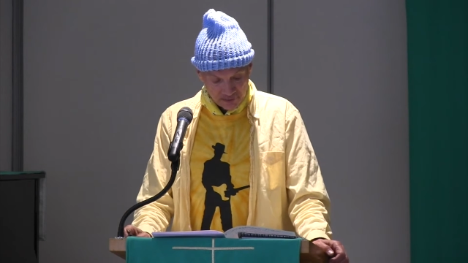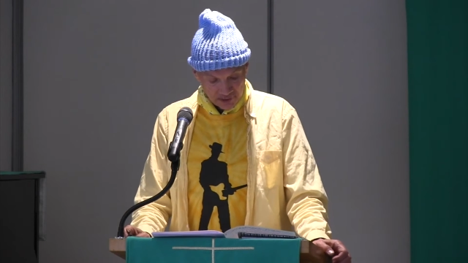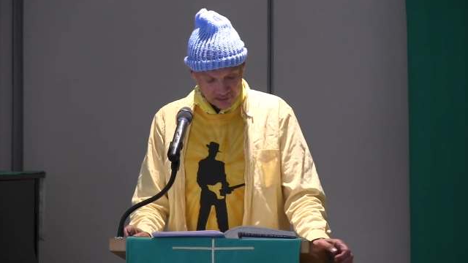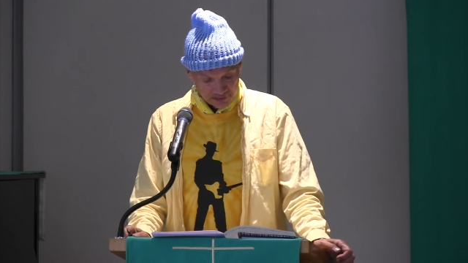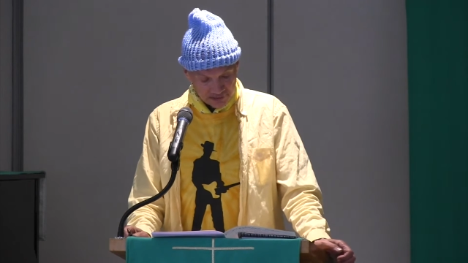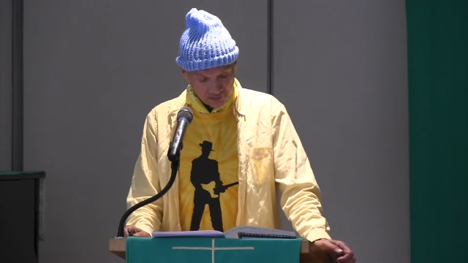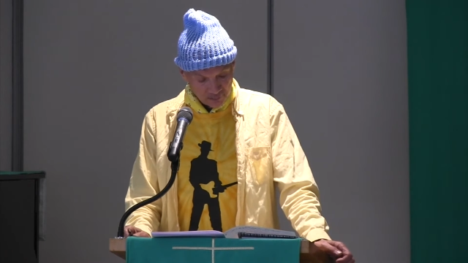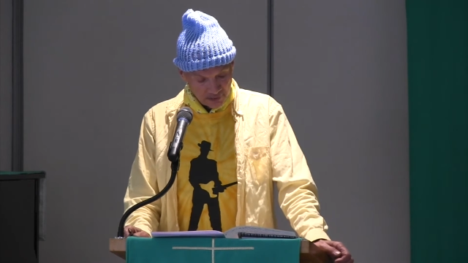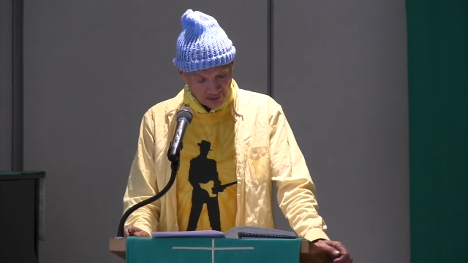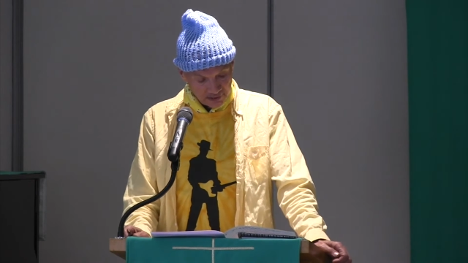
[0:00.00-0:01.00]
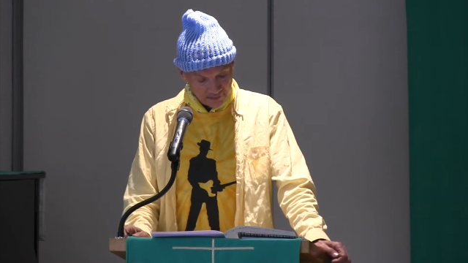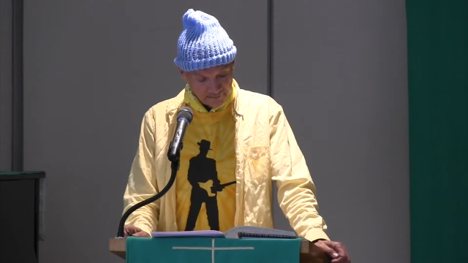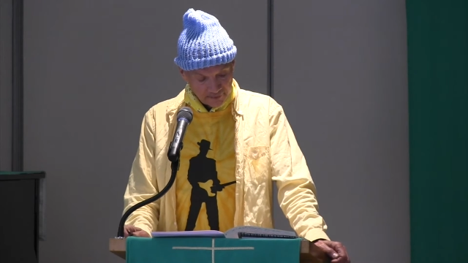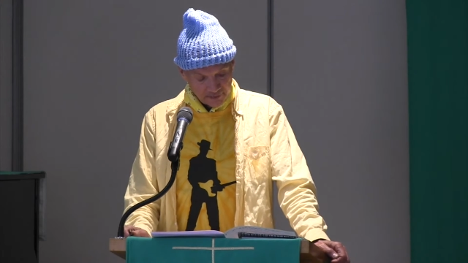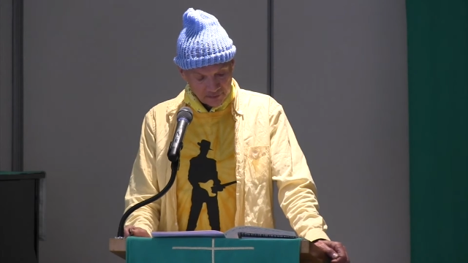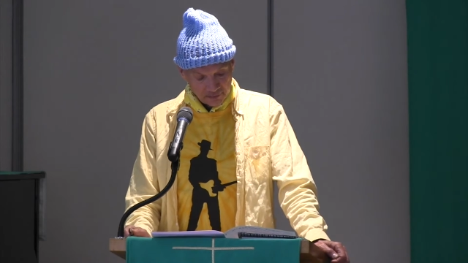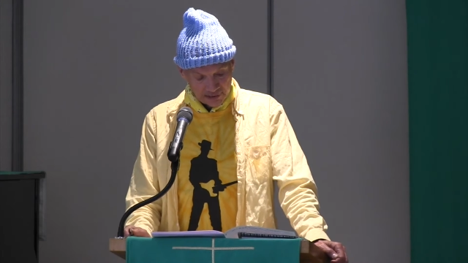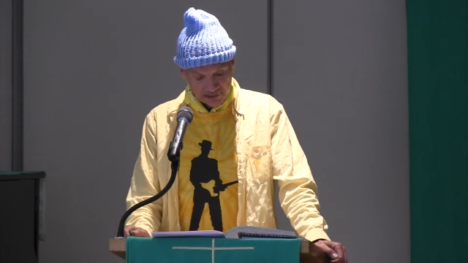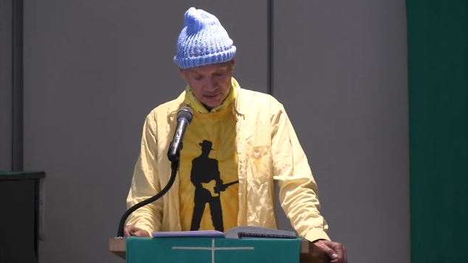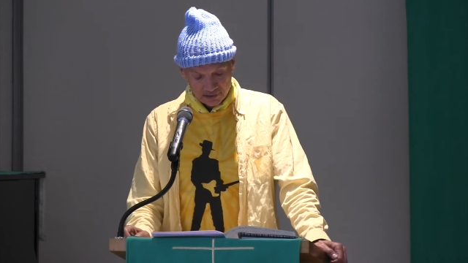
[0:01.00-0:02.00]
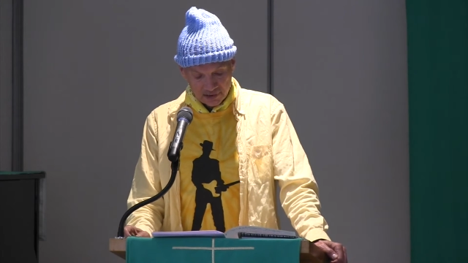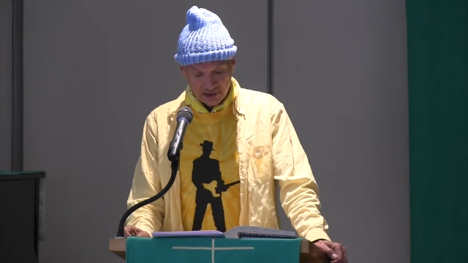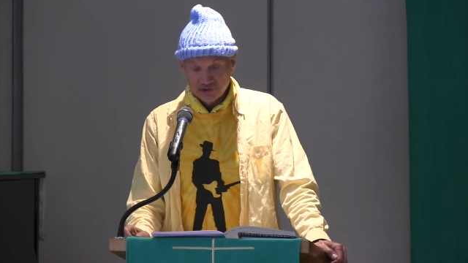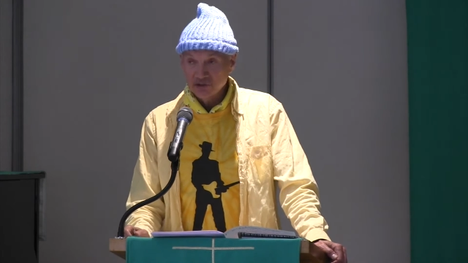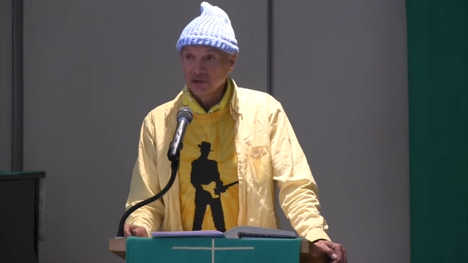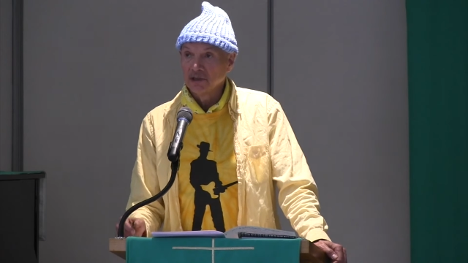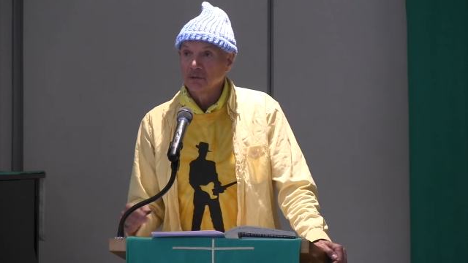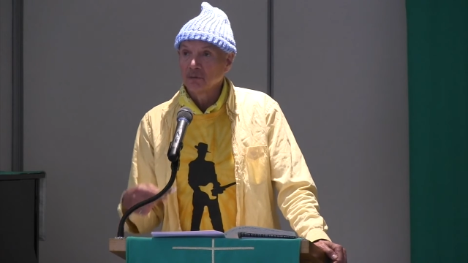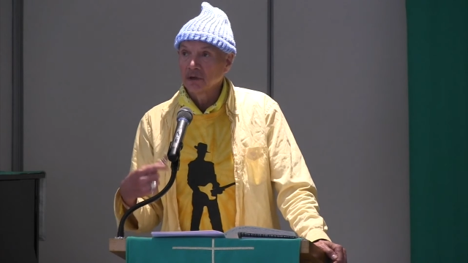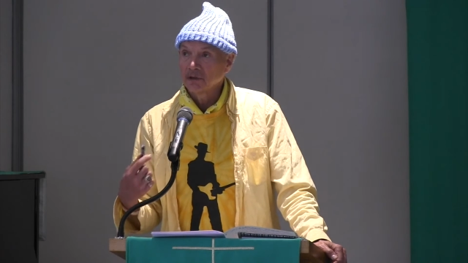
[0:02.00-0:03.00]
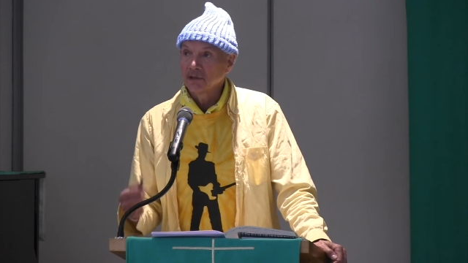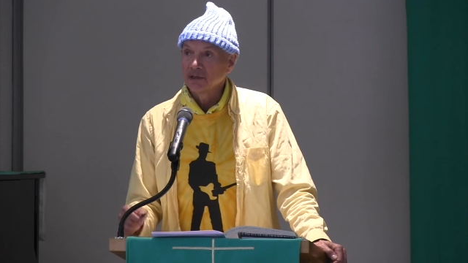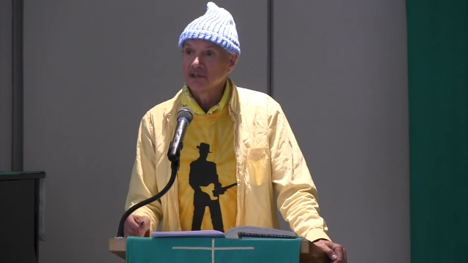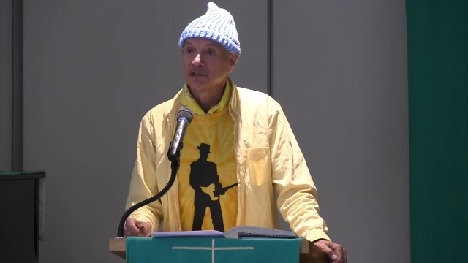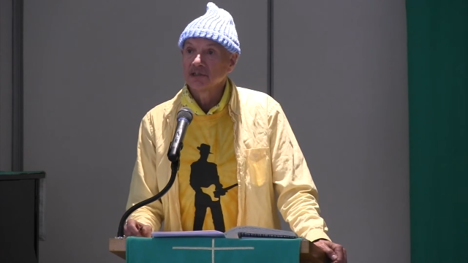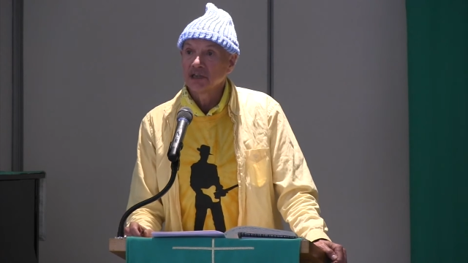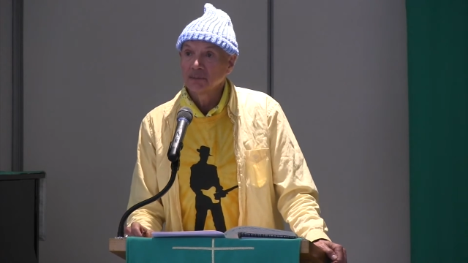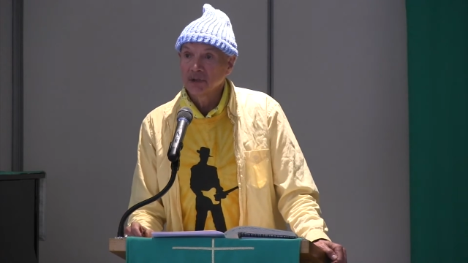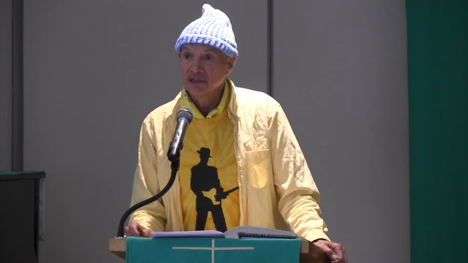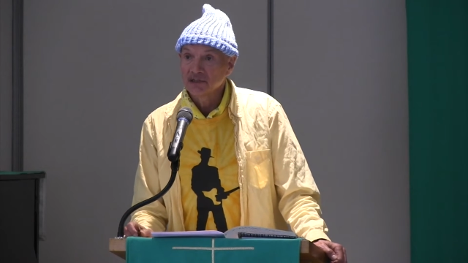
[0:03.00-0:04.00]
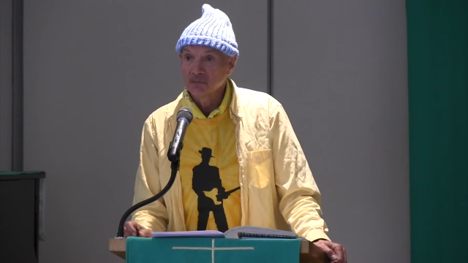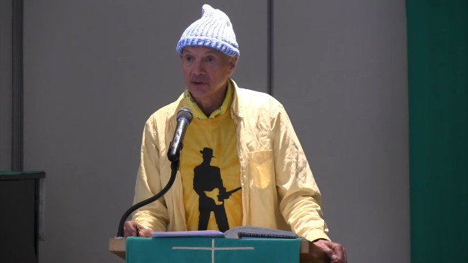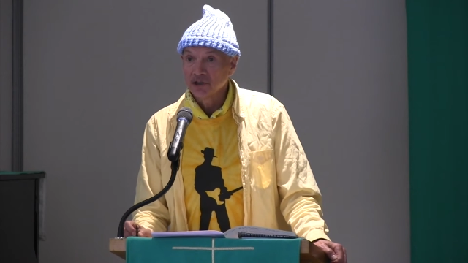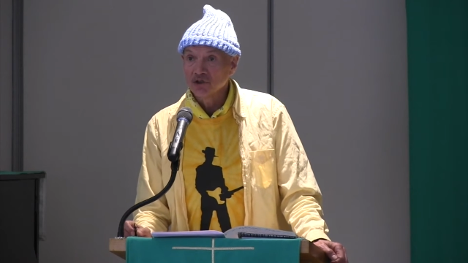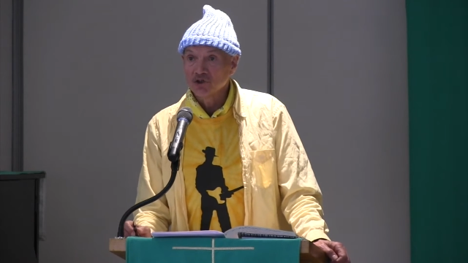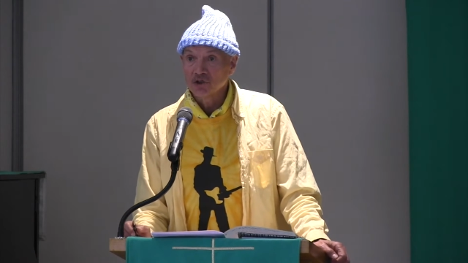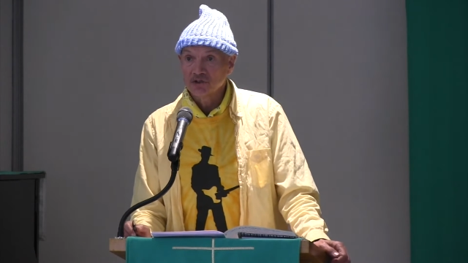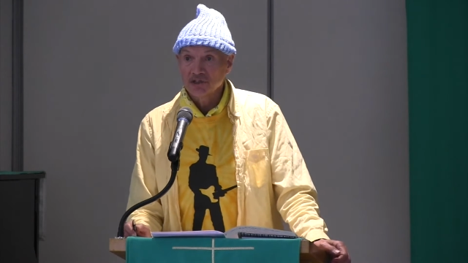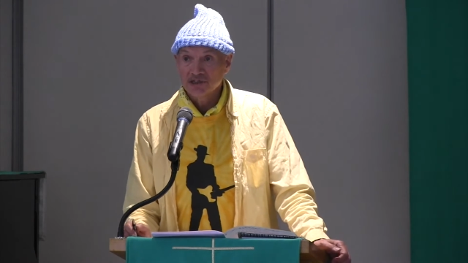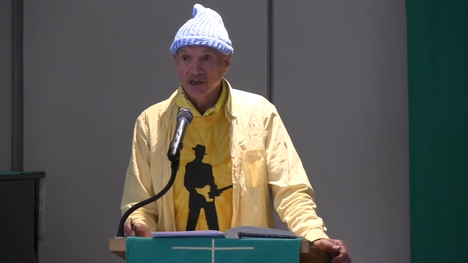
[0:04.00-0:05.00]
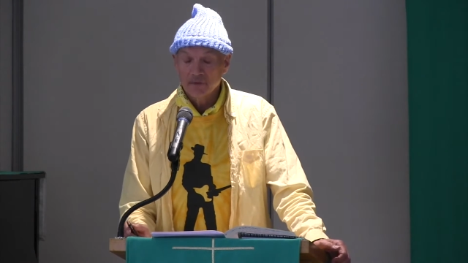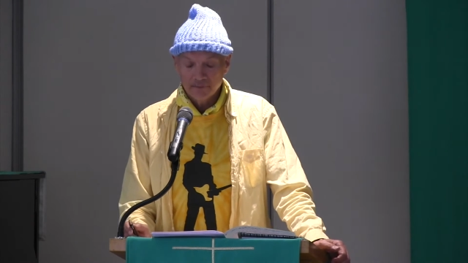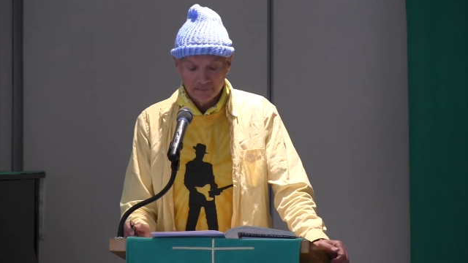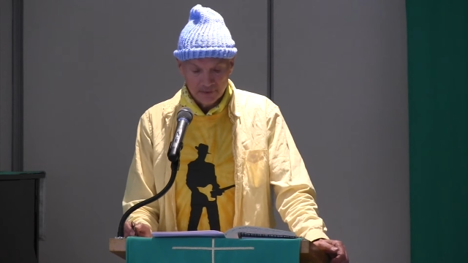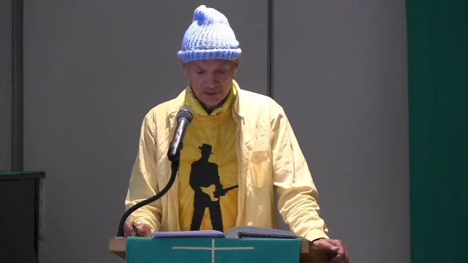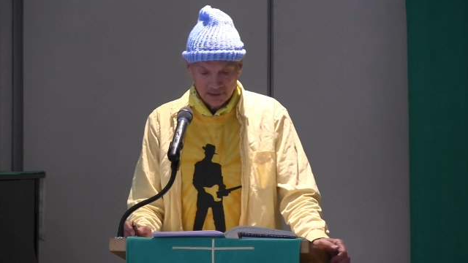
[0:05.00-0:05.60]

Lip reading: part is the work of reconciliation and the work that needs to take place within the church itself.